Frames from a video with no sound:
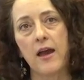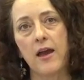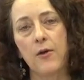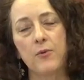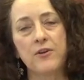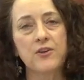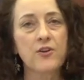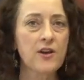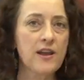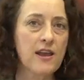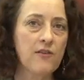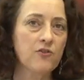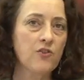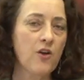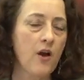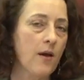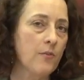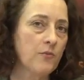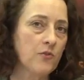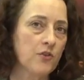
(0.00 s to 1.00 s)
We don't have
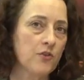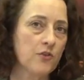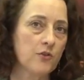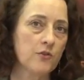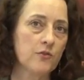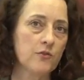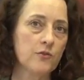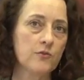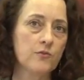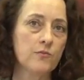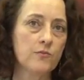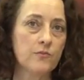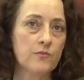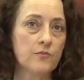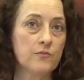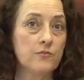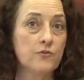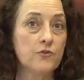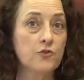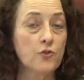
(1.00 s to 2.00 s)
time to
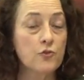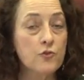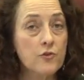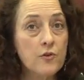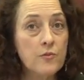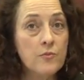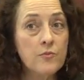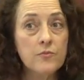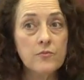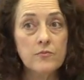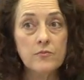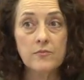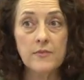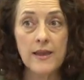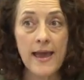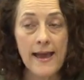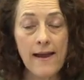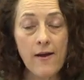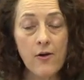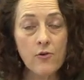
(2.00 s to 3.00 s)
do them
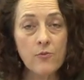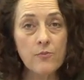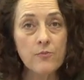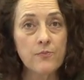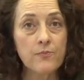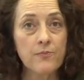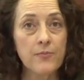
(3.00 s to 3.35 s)
now,